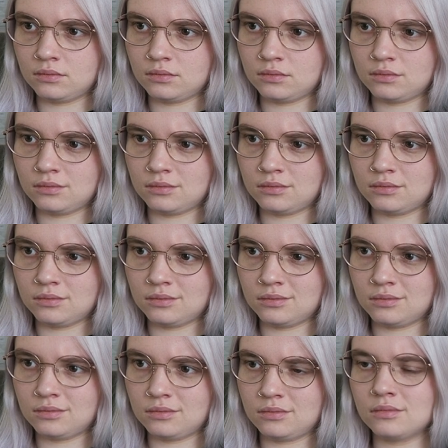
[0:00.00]
Nah.
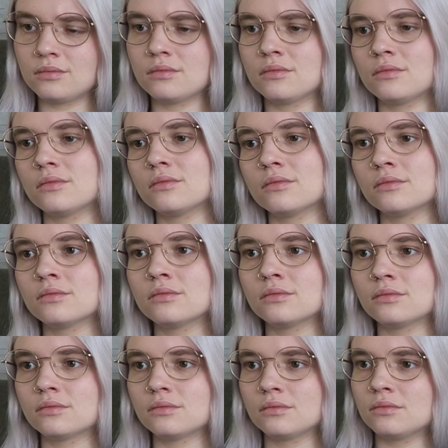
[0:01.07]

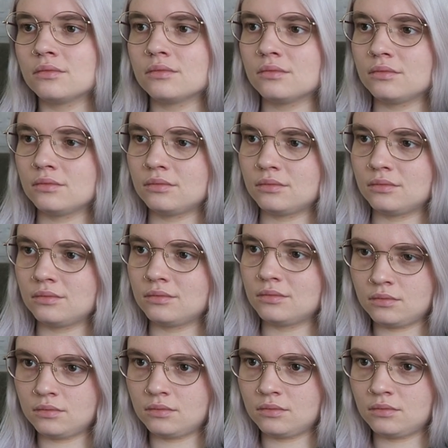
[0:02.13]
My home now.
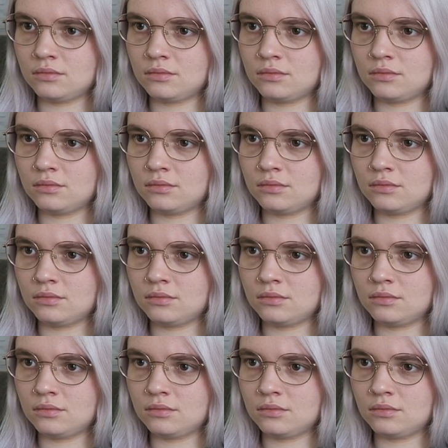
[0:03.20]
Daniel.